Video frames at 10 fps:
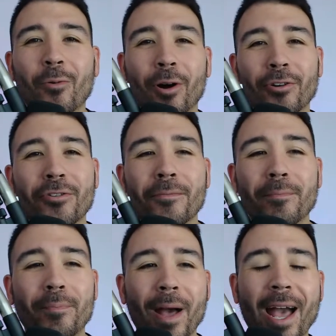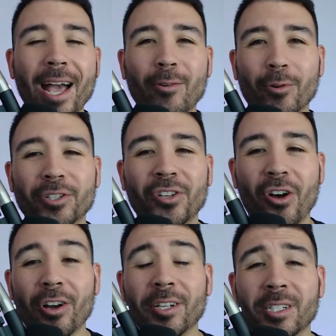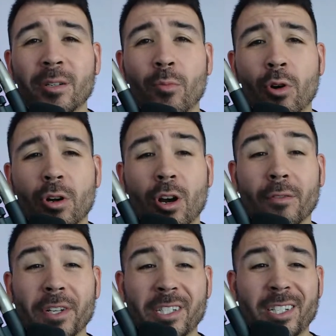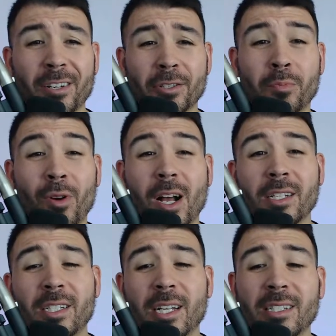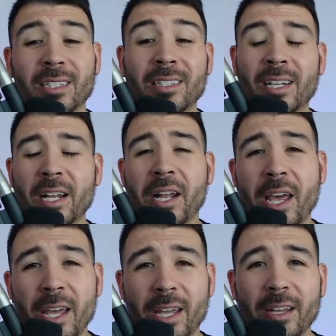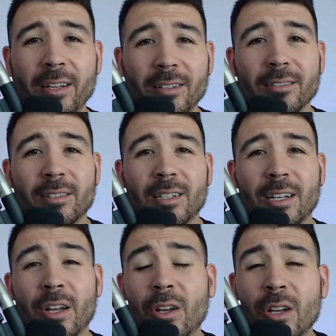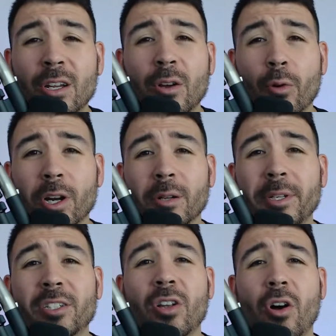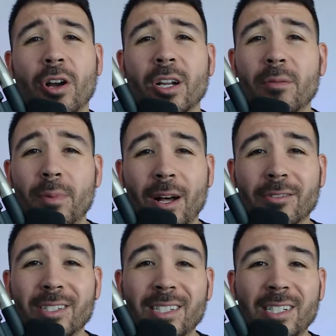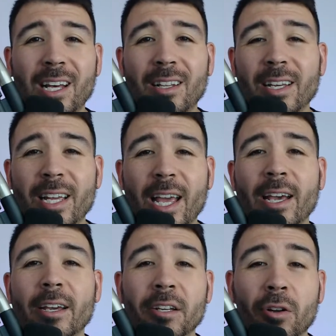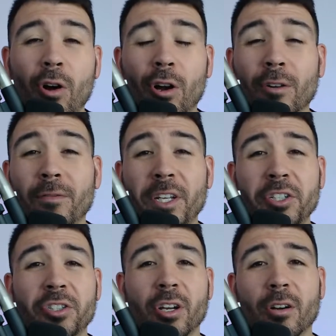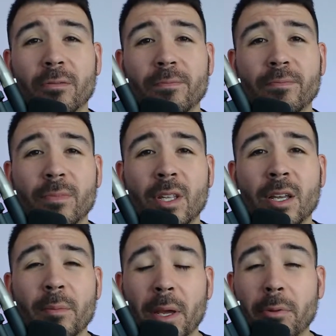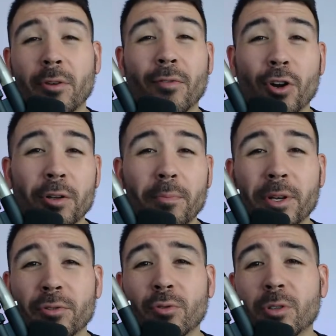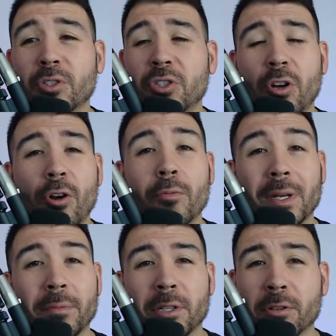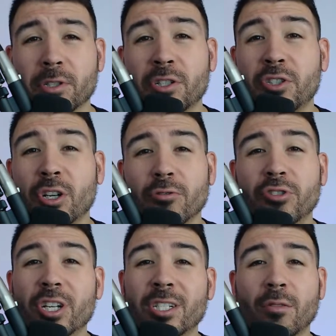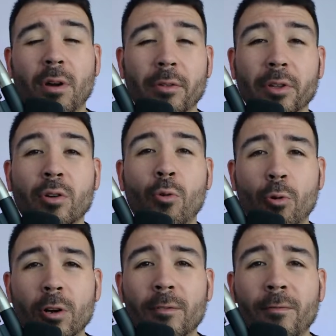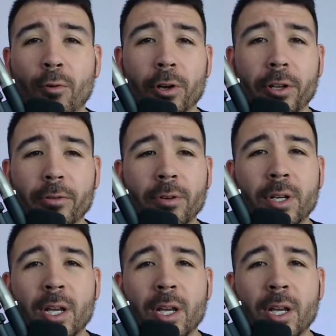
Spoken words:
Welcome back. We're talking some more RV sales process, and today we're going to be talking about selling at an RV show. Maybe you've already been through a show, maybe there's a show just around the corner for you,